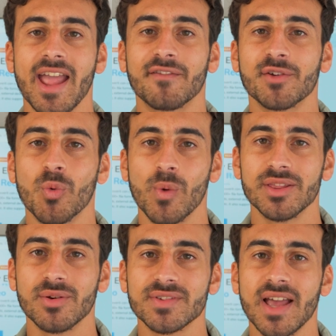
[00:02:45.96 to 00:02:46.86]
Every
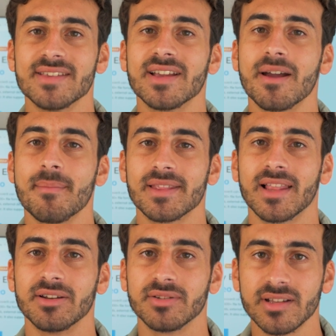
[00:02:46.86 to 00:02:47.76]
Windows has a command
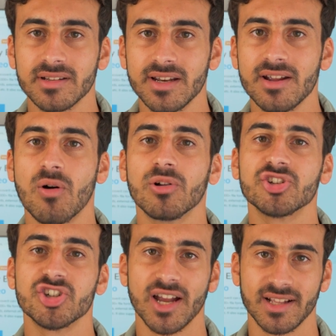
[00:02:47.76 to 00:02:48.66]
line utility called
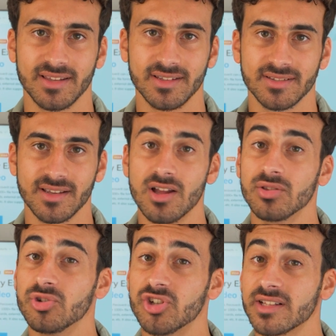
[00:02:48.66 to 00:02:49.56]
CheckDisk.
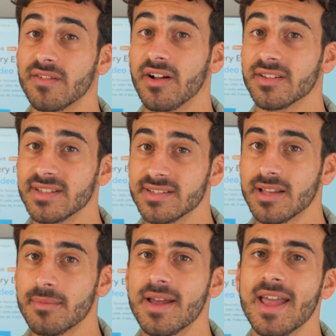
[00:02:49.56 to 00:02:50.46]
Check the file
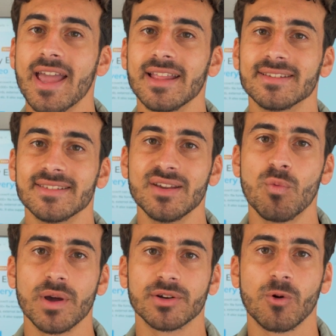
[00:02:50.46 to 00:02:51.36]
system and see
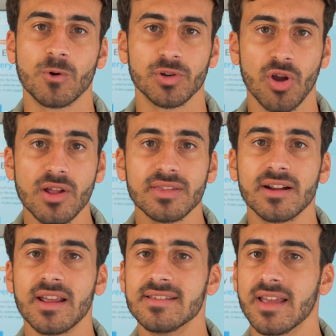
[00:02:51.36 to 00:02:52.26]
whether or not
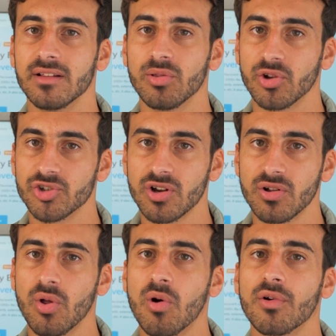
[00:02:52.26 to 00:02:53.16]
there is a
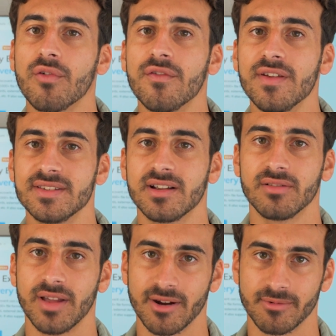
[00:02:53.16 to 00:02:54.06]
logical or
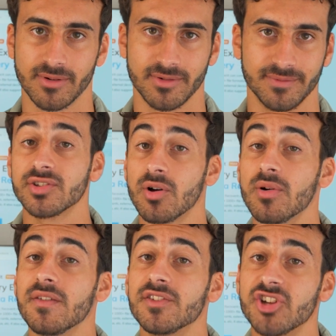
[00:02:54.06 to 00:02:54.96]
physical error. So
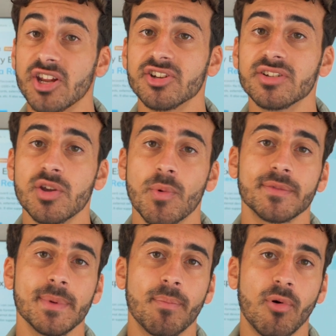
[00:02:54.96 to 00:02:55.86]
if changing the U S
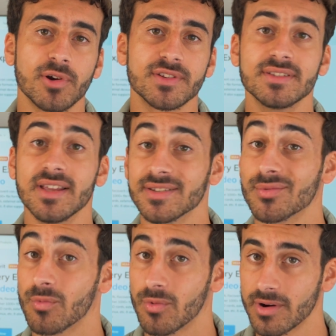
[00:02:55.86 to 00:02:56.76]
B ports
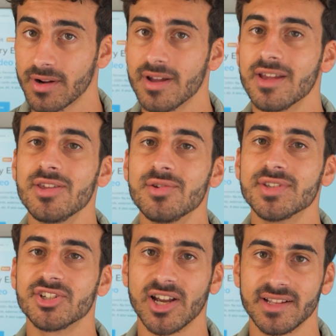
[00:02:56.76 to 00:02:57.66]
doesn't work, use
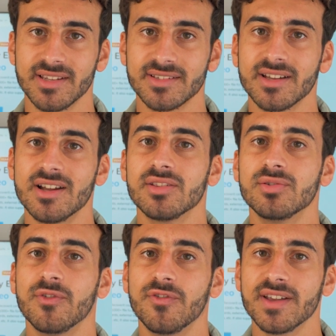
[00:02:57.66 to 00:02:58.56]
the CheckDisk
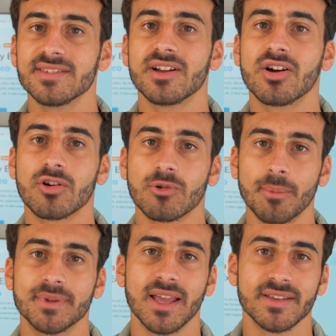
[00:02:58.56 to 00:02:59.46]
to fix the
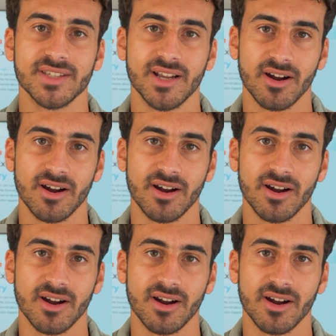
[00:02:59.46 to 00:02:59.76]
corrupted S D